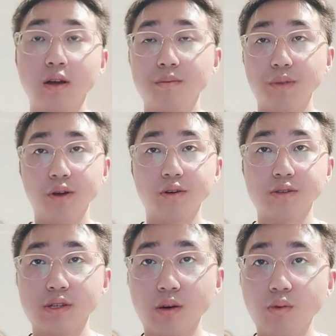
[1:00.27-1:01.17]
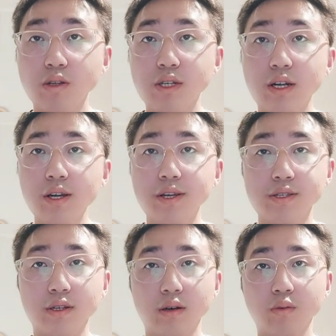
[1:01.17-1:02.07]
Because the water
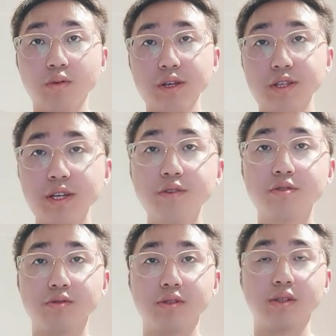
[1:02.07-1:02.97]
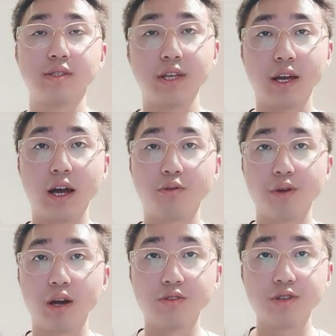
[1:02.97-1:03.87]
is a great use in
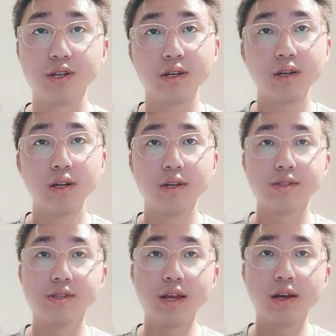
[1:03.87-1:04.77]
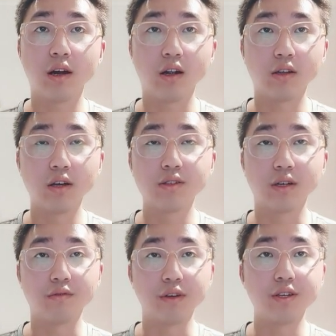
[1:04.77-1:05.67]
agriculture, there are a lot
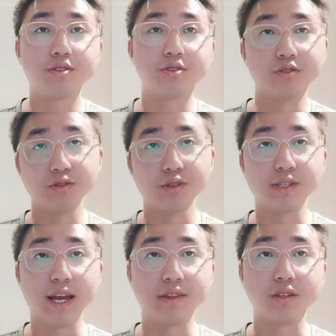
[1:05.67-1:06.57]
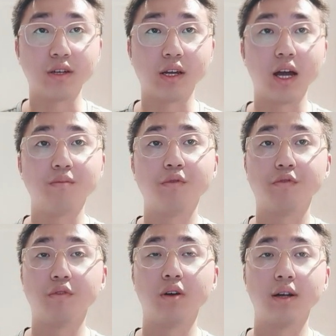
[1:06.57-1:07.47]
of issues that come
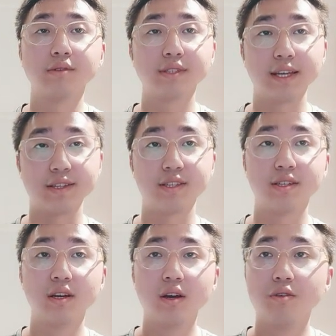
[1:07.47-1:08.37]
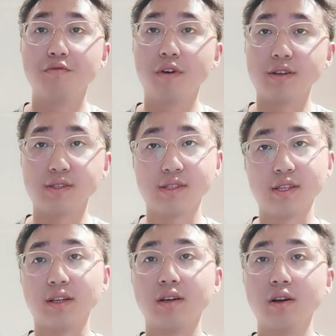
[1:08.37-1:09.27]
from it. First,
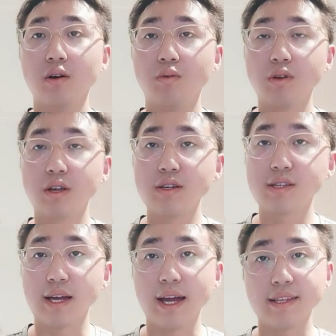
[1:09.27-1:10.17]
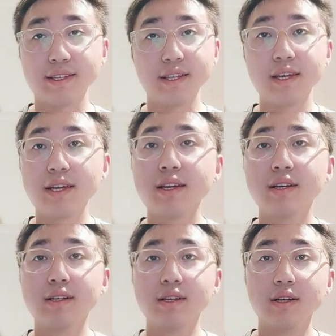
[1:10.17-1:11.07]
water scarcity.
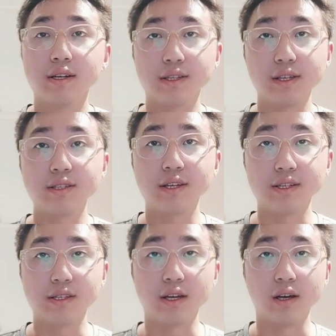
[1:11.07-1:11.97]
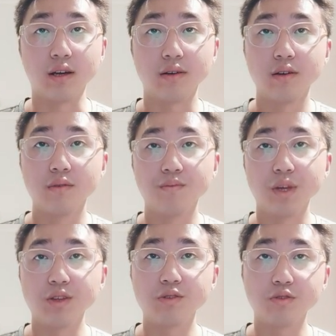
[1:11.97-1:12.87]
It is
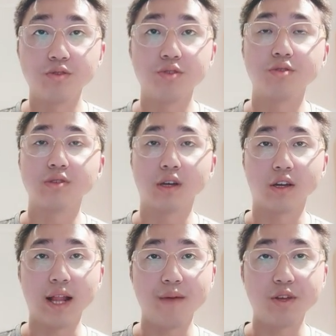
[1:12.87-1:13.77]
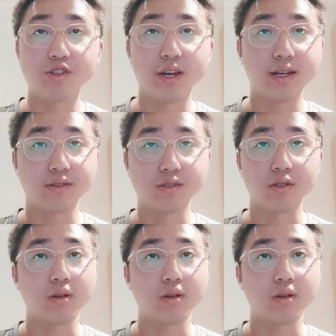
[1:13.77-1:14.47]
mean due to the climate change,